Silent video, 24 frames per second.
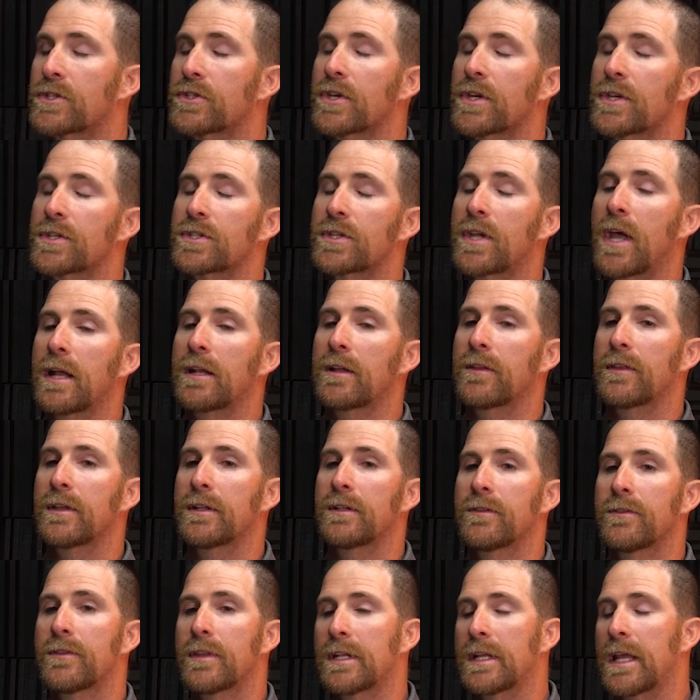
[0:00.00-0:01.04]
just kind of
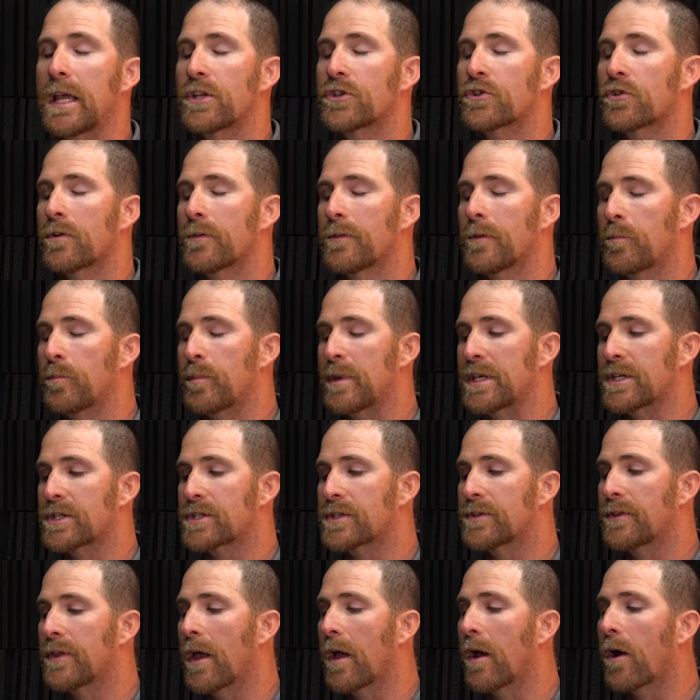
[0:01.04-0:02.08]
the nature of the
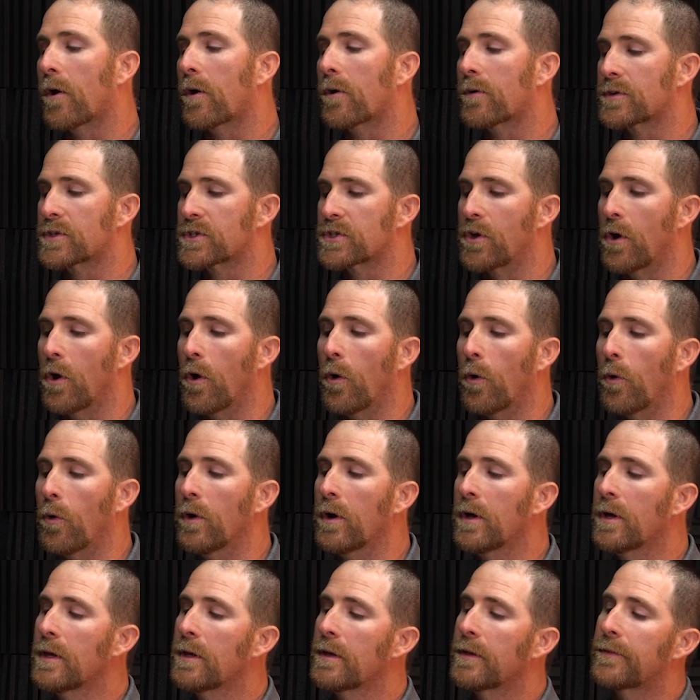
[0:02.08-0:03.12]
beast there. So
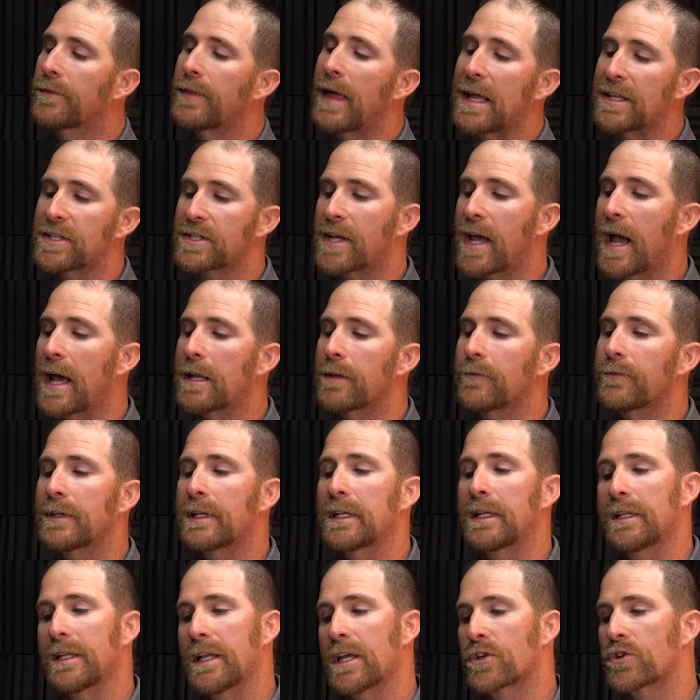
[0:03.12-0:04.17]
that's kind of an
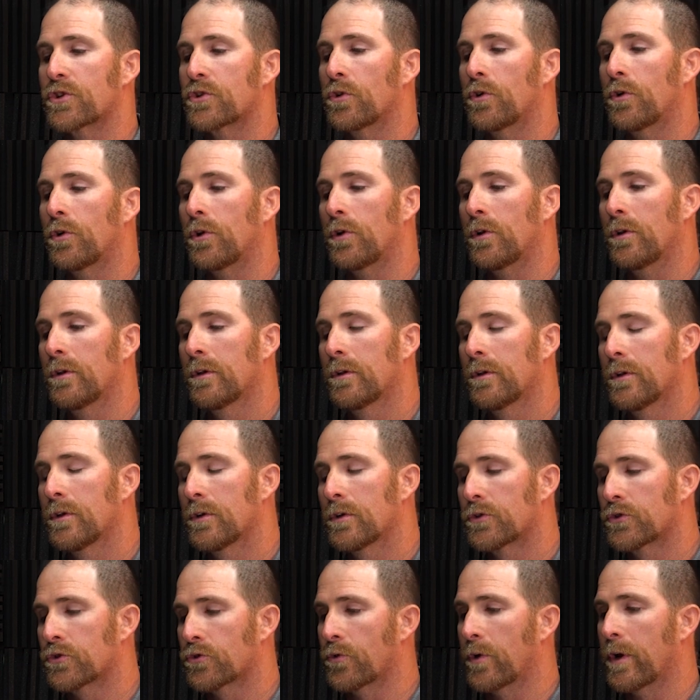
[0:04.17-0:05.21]
initial
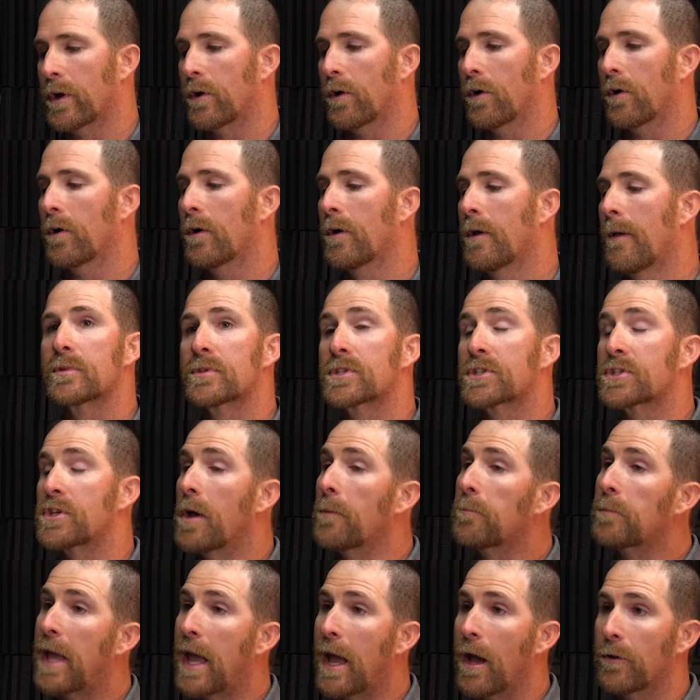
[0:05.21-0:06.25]
trigger.
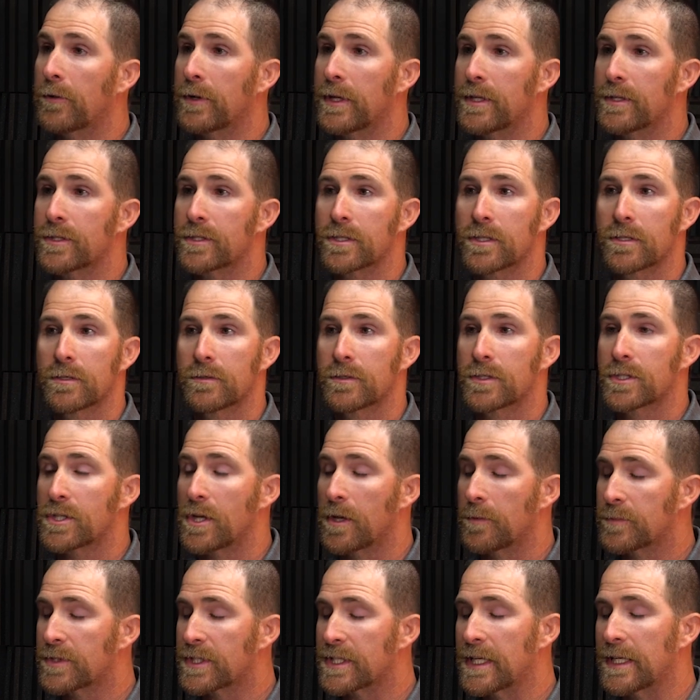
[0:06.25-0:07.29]
Some counties,
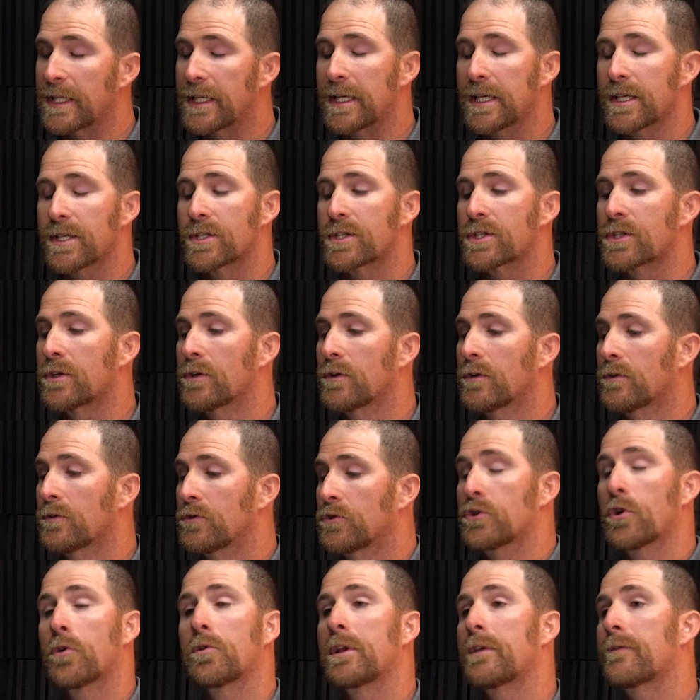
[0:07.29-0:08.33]
some cities
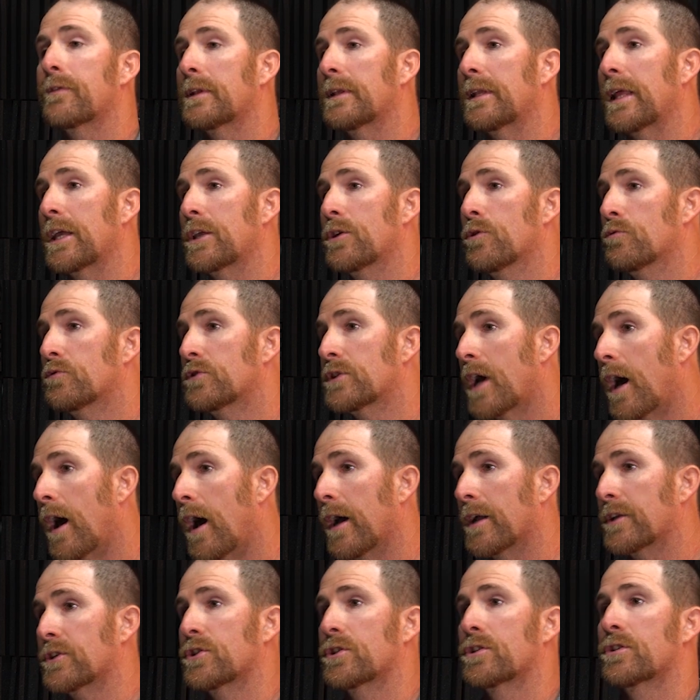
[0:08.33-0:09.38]
don't even let you
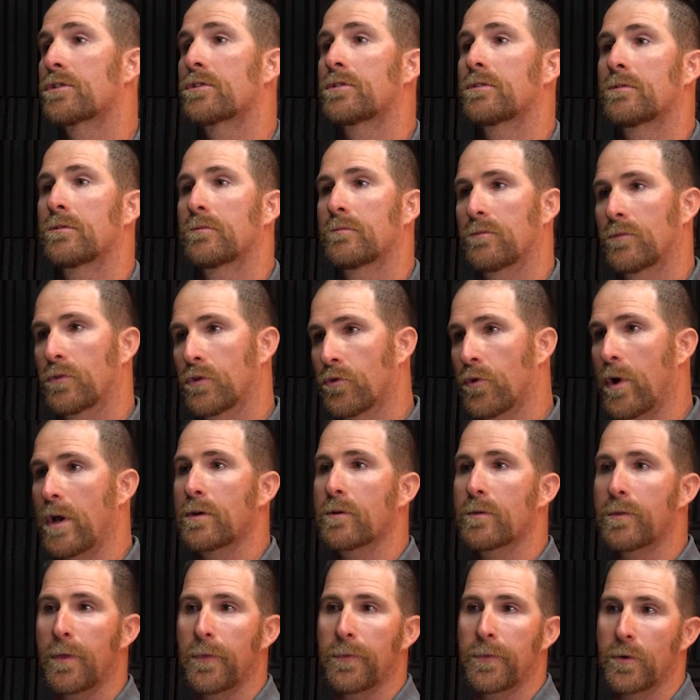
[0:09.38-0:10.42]
touch
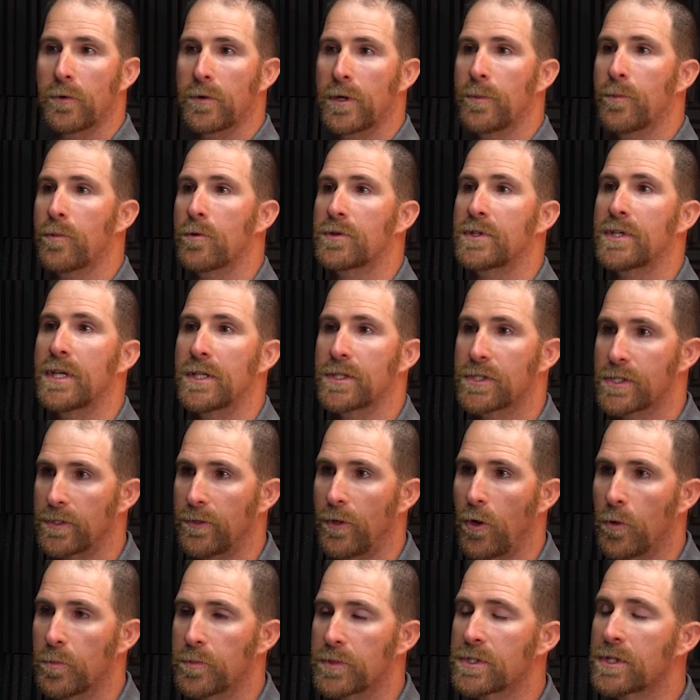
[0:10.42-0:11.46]
greater than 30%
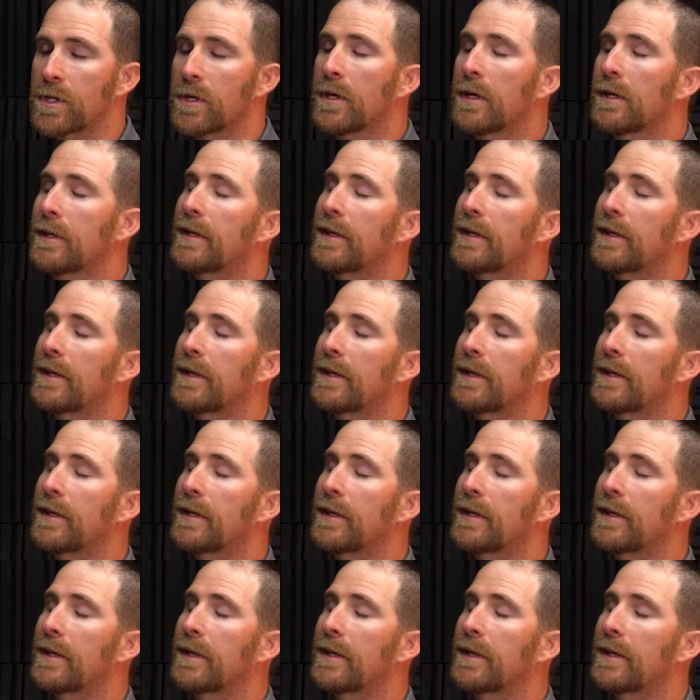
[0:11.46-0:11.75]
slopes.